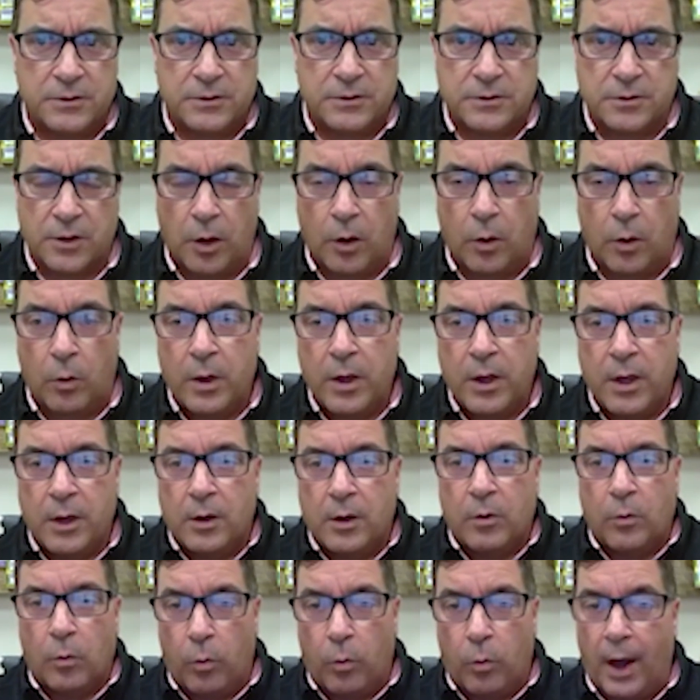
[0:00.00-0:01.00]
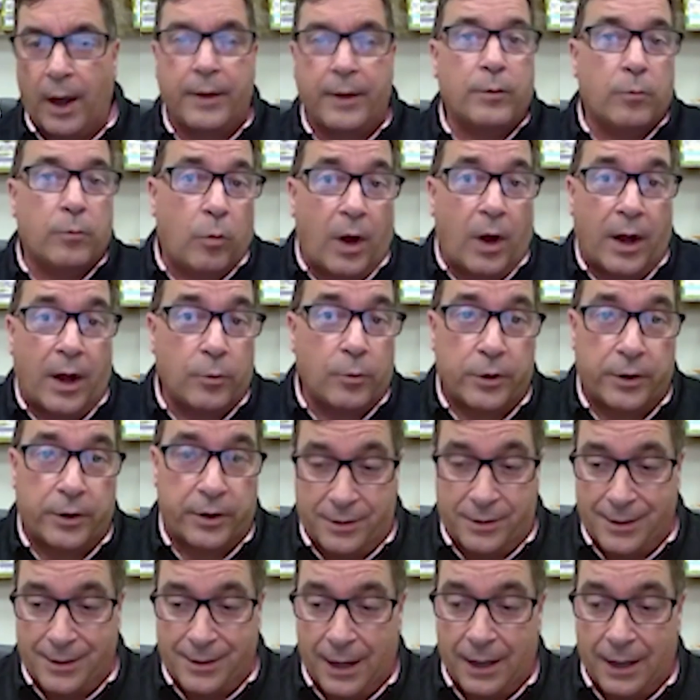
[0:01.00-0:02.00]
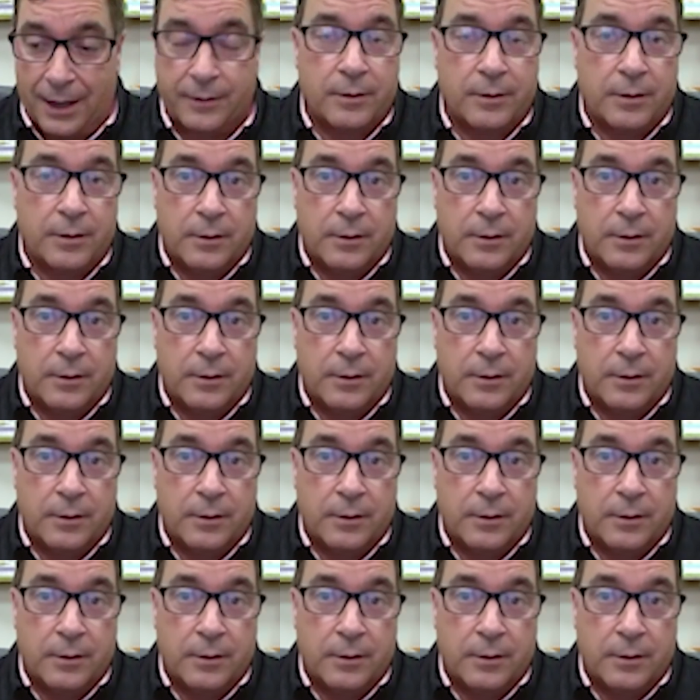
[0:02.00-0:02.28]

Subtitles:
So why would it not